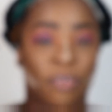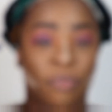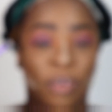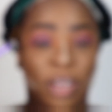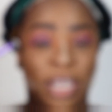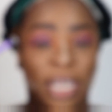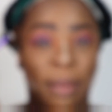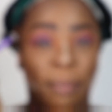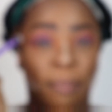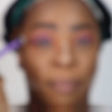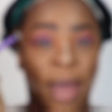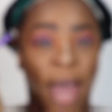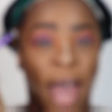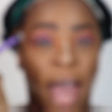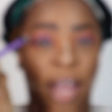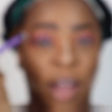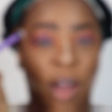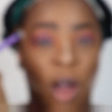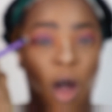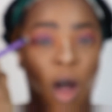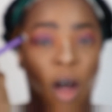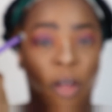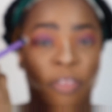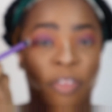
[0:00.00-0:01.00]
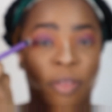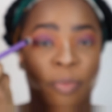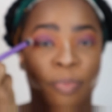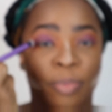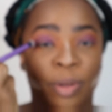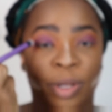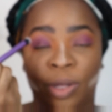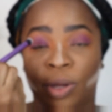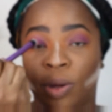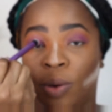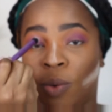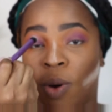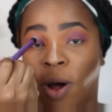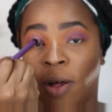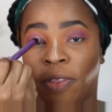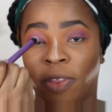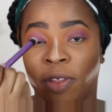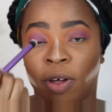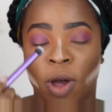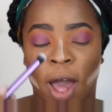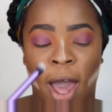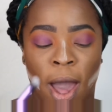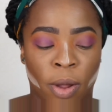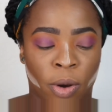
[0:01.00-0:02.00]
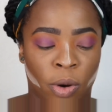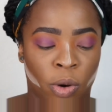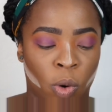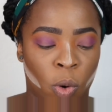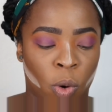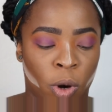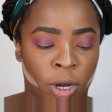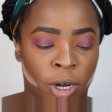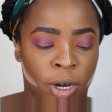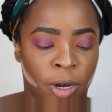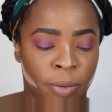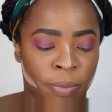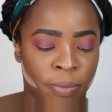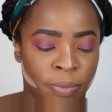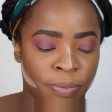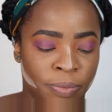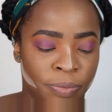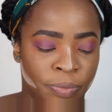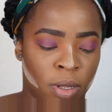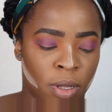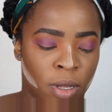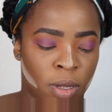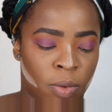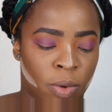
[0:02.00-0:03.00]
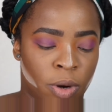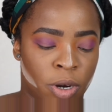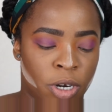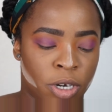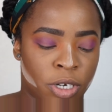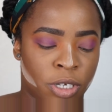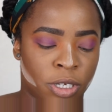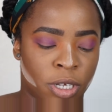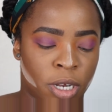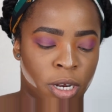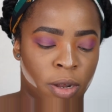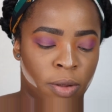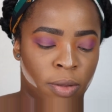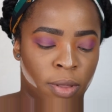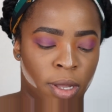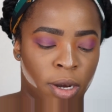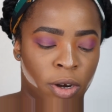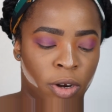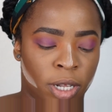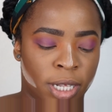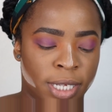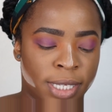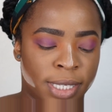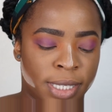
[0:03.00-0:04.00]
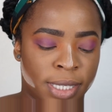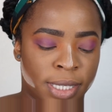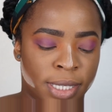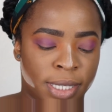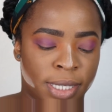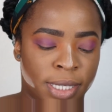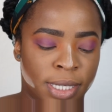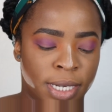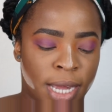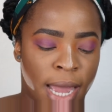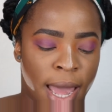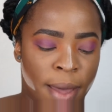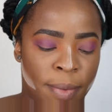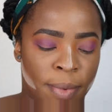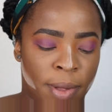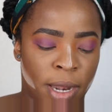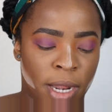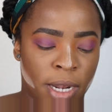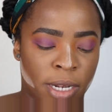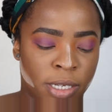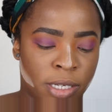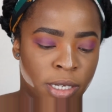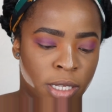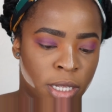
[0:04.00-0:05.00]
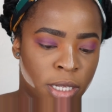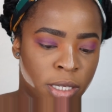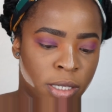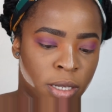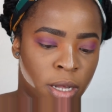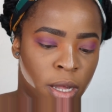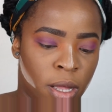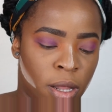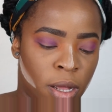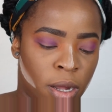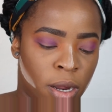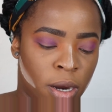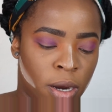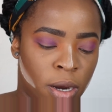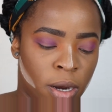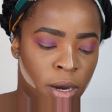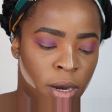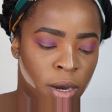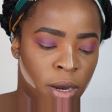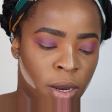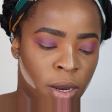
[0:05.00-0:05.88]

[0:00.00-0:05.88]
can really pack on the blue on the outer corner. We're just going to literally stab it into this color.